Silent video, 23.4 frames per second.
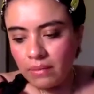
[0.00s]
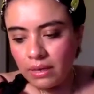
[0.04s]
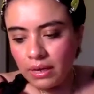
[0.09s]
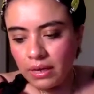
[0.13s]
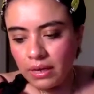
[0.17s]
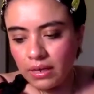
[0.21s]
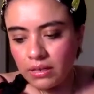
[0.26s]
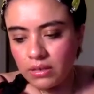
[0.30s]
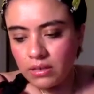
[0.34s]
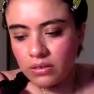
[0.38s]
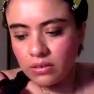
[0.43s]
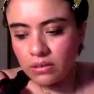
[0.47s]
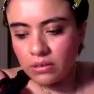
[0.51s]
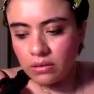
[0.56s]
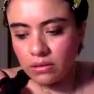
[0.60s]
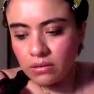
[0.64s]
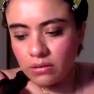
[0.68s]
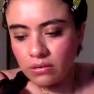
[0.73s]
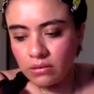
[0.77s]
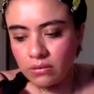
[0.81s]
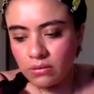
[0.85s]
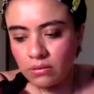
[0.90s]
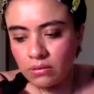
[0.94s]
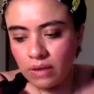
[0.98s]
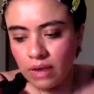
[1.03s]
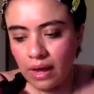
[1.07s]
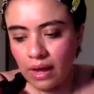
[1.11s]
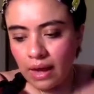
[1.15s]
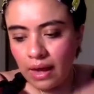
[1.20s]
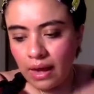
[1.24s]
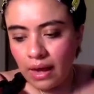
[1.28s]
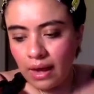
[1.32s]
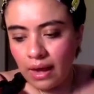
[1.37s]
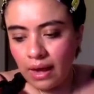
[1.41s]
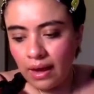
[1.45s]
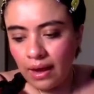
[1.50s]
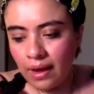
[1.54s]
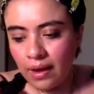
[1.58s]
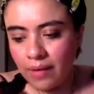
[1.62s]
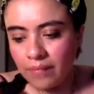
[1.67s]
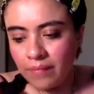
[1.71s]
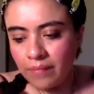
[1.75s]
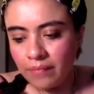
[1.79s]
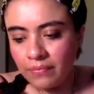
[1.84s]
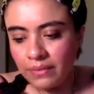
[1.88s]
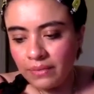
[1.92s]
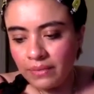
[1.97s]
And so
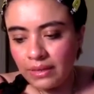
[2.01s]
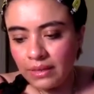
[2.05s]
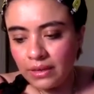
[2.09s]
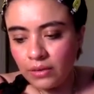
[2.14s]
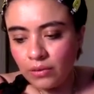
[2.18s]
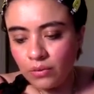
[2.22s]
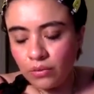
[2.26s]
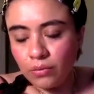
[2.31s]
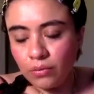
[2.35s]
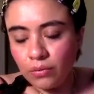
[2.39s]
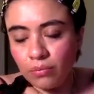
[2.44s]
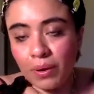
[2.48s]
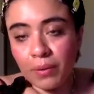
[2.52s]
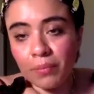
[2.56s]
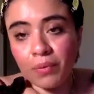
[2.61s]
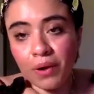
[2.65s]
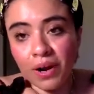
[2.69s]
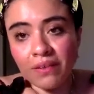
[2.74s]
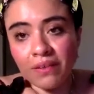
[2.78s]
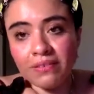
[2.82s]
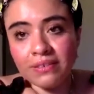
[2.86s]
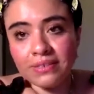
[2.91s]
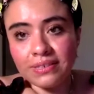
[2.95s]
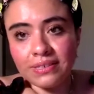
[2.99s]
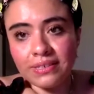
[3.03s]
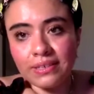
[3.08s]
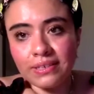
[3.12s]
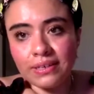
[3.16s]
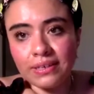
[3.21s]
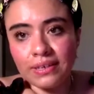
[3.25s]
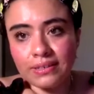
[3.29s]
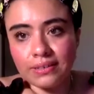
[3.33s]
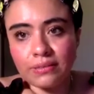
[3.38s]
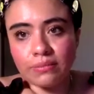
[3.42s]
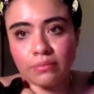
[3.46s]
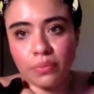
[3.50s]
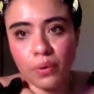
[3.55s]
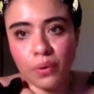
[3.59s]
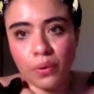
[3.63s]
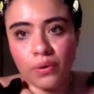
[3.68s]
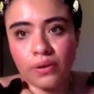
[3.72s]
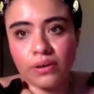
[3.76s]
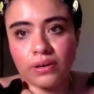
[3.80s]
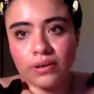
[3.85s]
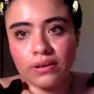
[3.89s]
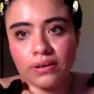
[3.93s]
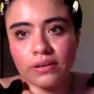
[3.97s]
my privacy is
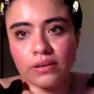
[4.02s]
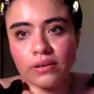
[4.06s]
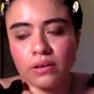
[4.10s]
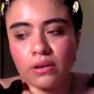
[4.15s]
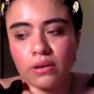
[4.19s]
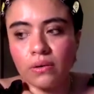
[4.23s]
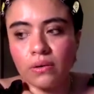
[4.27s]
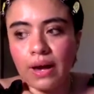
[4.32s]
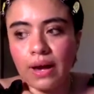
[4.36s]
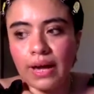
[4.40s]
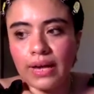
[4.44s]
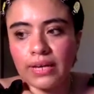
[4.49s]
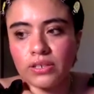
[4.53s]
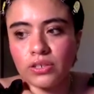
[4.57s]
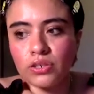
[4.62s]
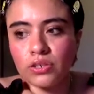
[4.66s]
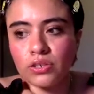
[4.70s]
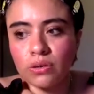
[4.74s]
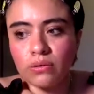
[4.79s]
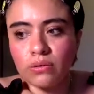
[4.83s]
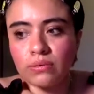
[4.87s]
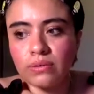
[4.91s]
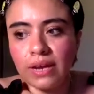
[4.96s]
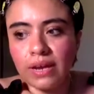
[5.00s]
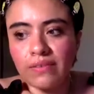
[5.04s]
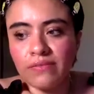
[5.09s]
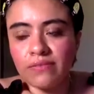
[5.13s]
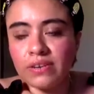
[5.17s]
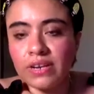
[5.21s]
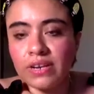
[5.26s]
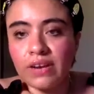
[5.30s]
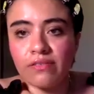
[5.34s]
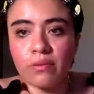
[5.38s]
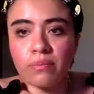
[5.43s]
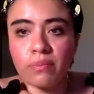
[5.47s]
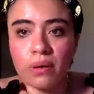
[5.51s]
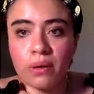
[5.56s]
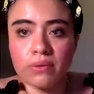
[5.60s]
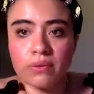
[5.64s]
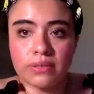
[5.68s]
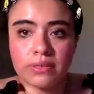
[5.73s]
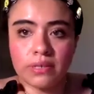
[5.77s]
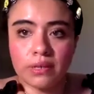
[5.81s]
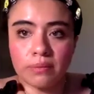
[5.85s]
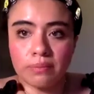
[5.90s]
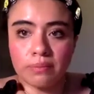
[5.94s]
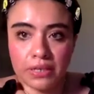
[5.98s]
important. You know, I've never
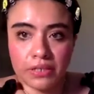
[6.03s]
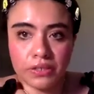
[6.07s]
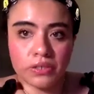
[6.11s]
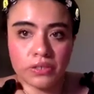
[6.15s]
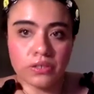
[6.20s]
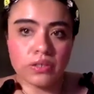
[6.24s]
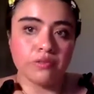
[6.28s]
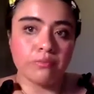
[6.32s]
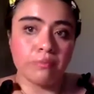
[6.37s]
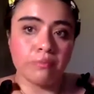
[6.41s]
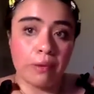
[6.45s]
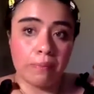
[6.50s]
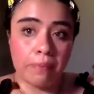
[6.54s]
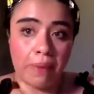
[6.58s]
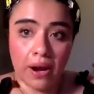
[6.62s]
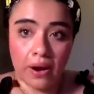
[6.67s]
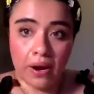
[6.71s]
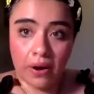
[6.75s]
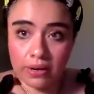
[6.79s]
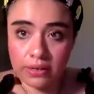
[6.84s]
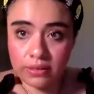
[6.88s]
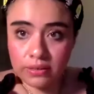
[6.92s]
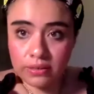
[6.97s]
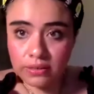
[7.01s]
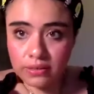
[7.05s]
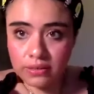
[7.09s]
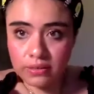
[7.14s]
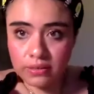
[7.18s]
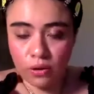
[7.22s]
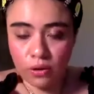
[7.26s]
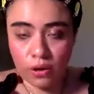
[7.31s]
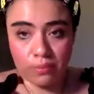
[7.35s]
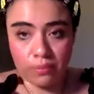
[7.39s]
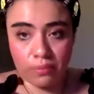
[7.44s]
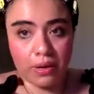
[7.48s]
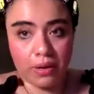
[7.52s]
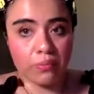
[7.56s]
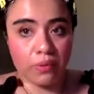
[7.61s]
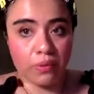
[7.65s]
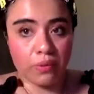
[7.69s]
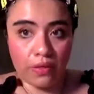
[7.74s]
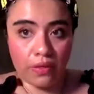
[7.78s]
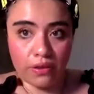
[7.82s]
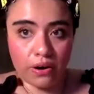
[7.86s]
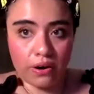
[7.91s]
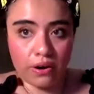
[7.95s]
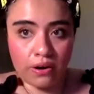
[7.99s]
posted a picture of my parents or my
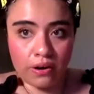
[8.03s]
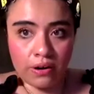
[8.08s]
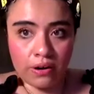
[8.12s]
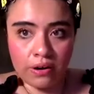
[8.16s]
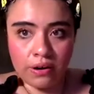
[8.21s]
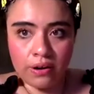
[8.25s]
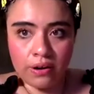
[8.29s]
brother.